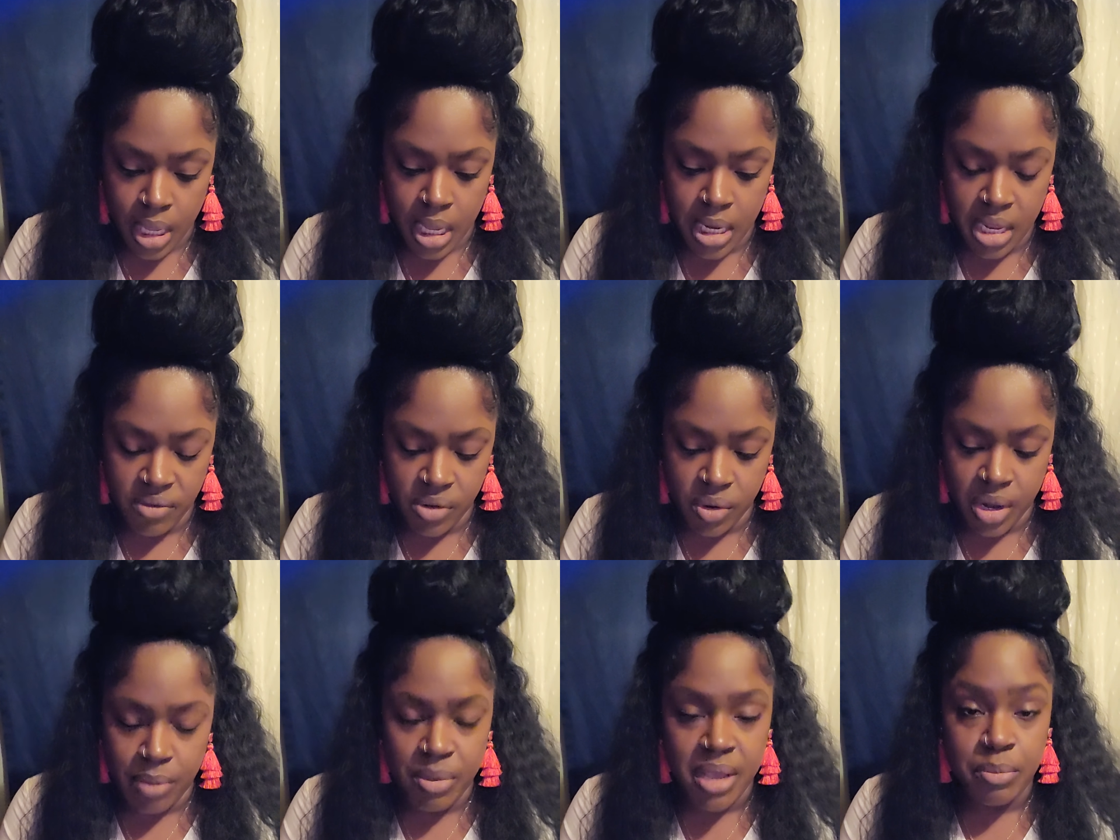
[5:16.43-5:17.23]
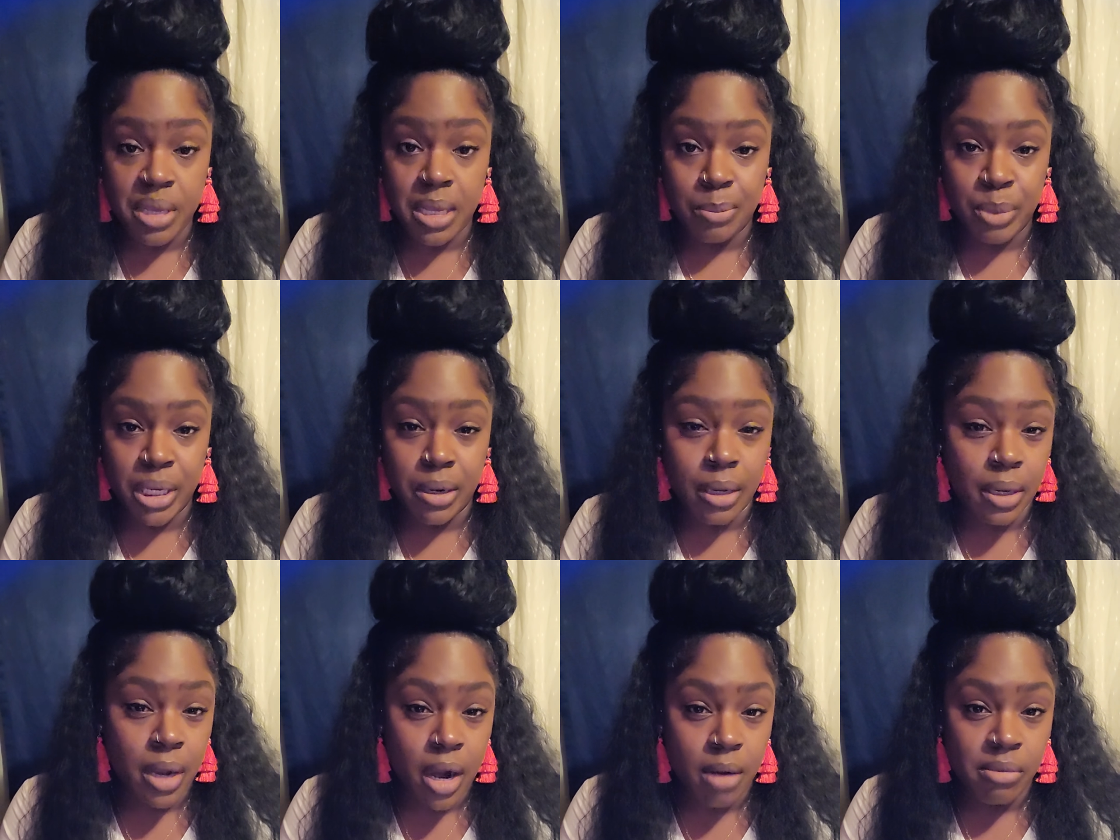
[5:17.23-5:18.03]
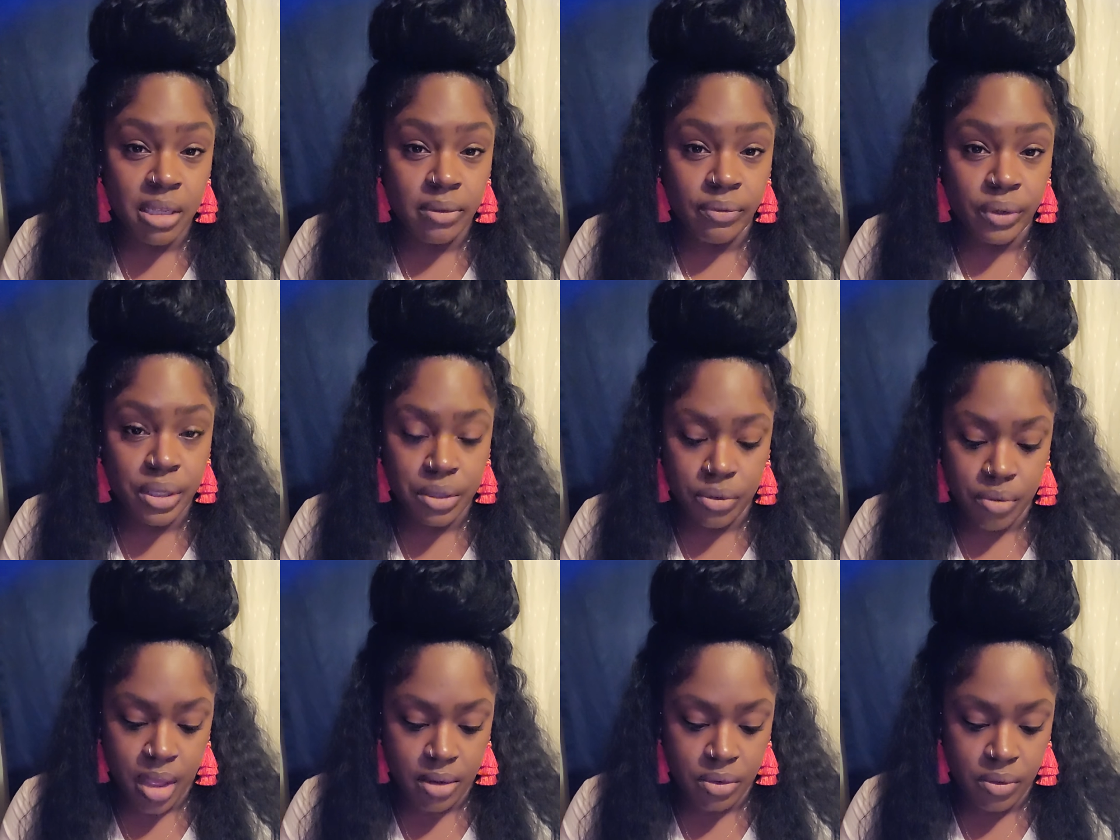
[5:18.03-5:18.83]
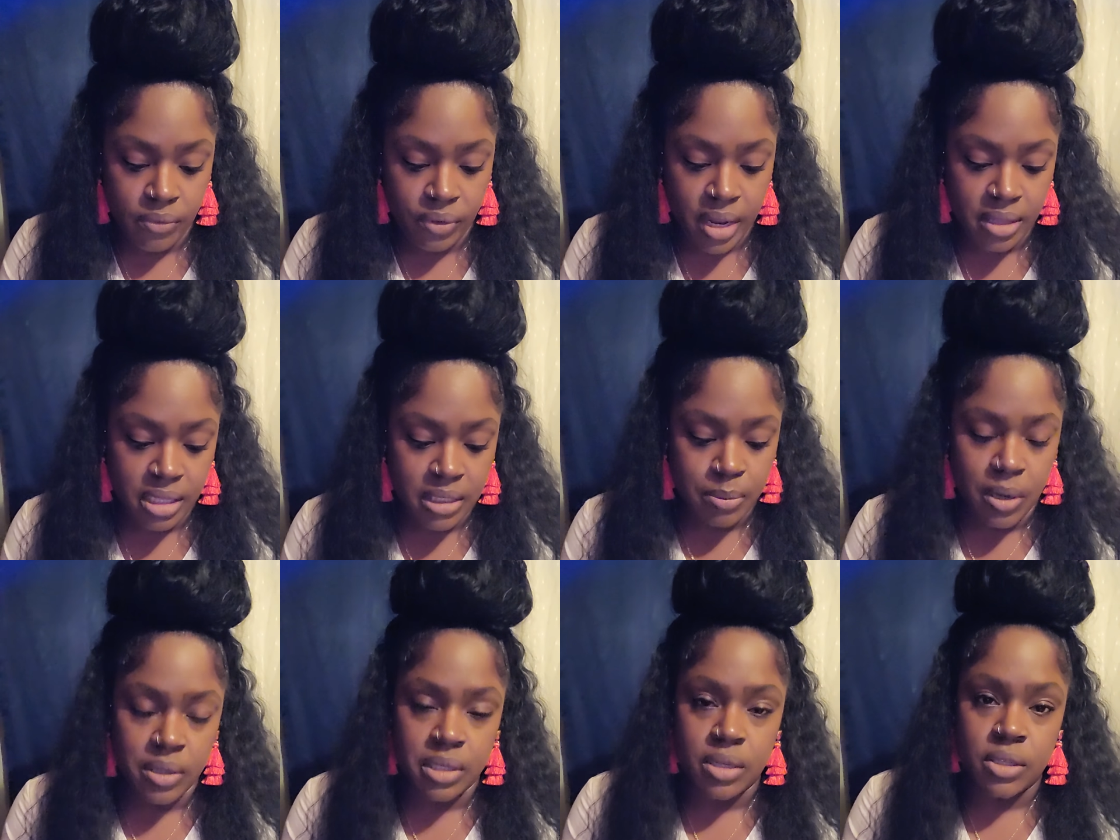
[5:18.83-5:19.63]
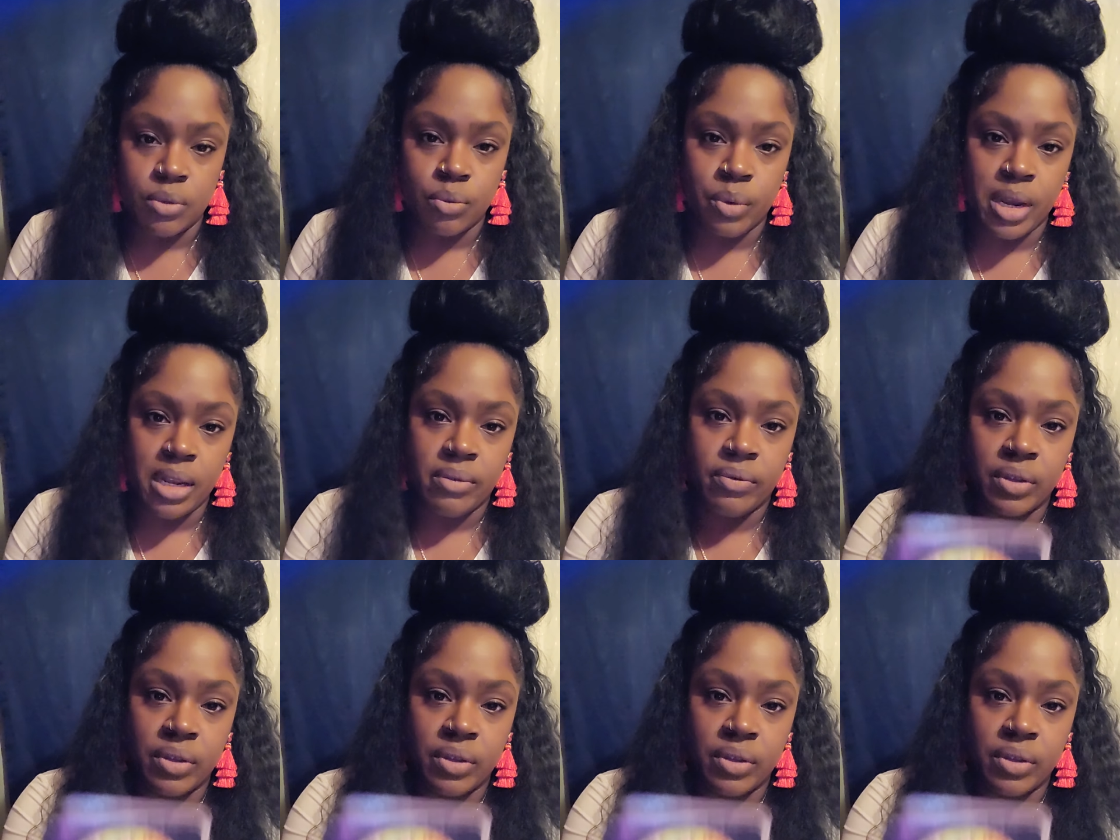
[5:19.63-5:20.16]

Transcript: and even though that may be a bit alarming for you, I do feel like this person is ready